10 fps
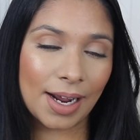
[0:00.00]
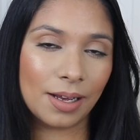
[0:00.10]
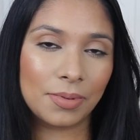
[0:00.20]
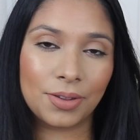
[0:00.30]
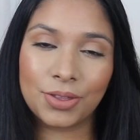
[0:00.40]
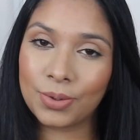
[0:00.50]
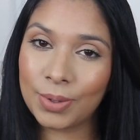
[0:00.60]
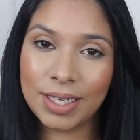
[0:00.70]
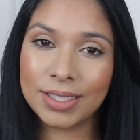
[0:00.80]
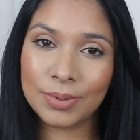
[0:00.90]
I upload 3
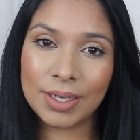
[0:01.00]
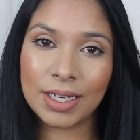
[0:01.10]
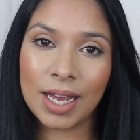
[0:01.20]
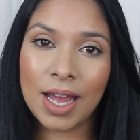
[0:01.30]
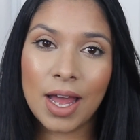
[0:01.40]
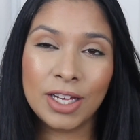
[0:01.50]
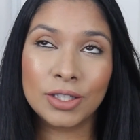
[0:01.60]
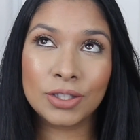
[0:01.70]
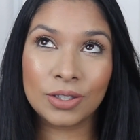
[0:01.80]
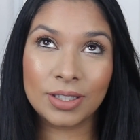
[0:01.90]
days a week,
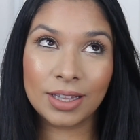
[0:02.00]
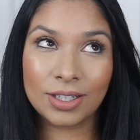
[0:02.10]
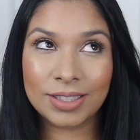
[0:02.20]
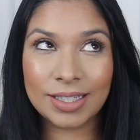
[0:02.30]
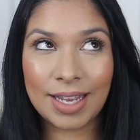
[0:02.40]
Tuesday, Thursdays,